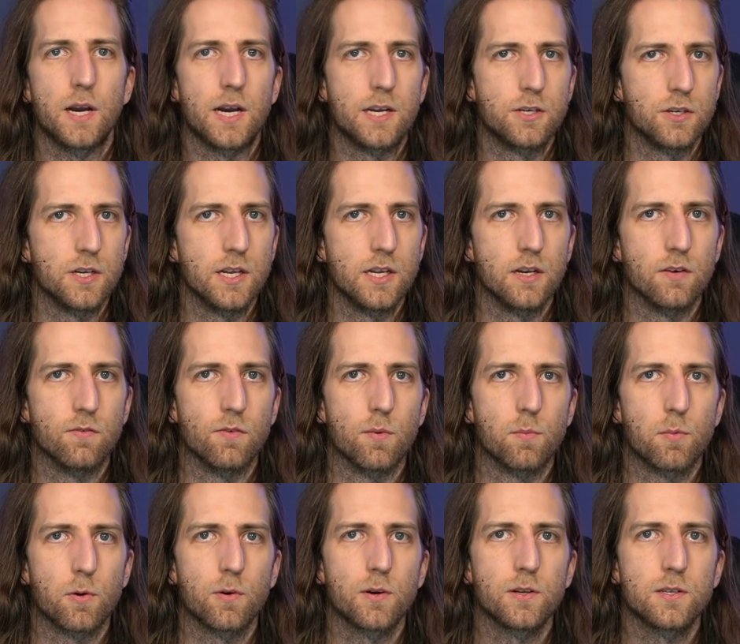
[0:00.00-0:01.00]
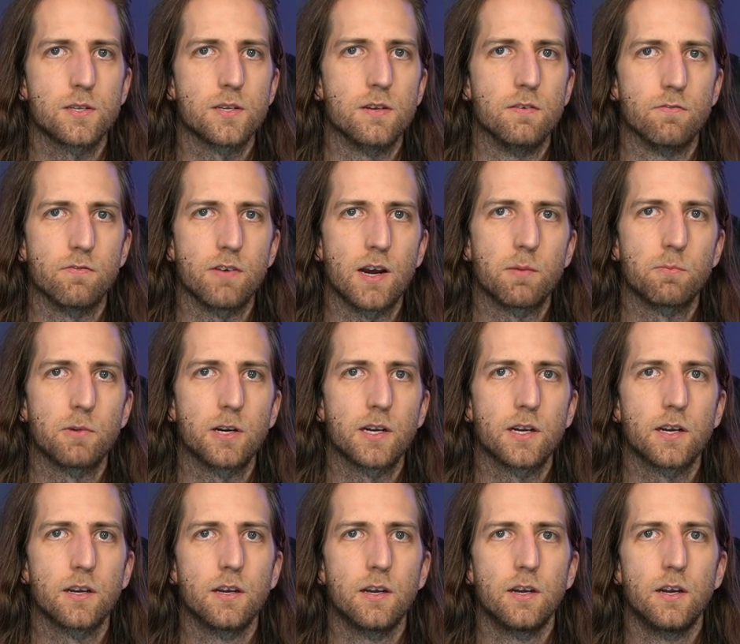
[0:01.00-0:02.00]
paginated reports in
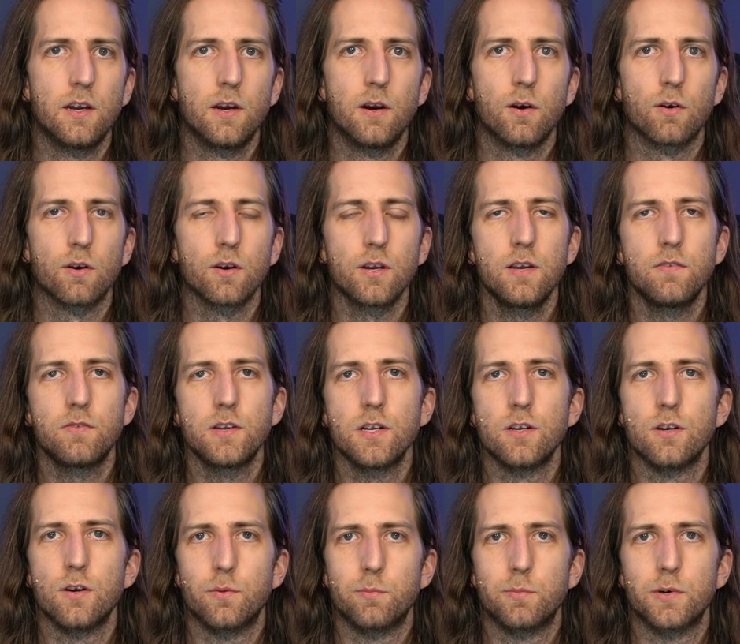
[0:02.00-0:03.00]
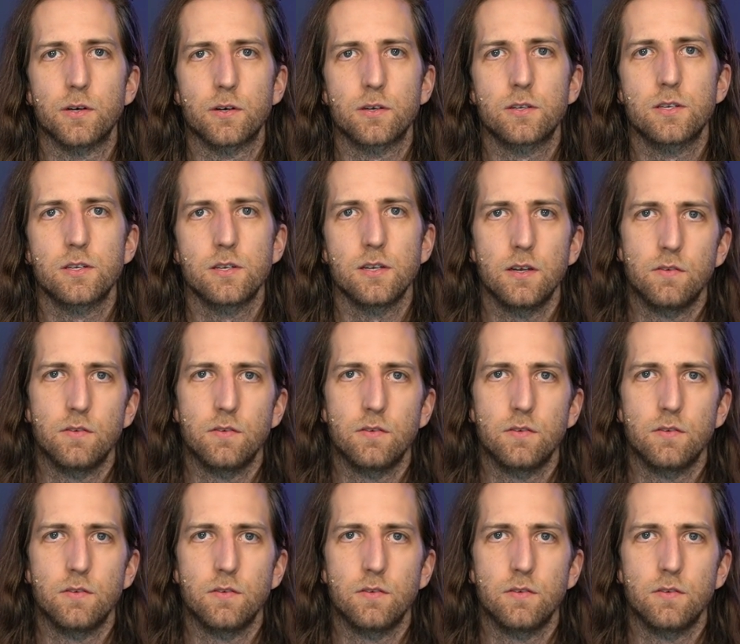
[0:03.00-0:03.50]
Fabric, or even notebooks.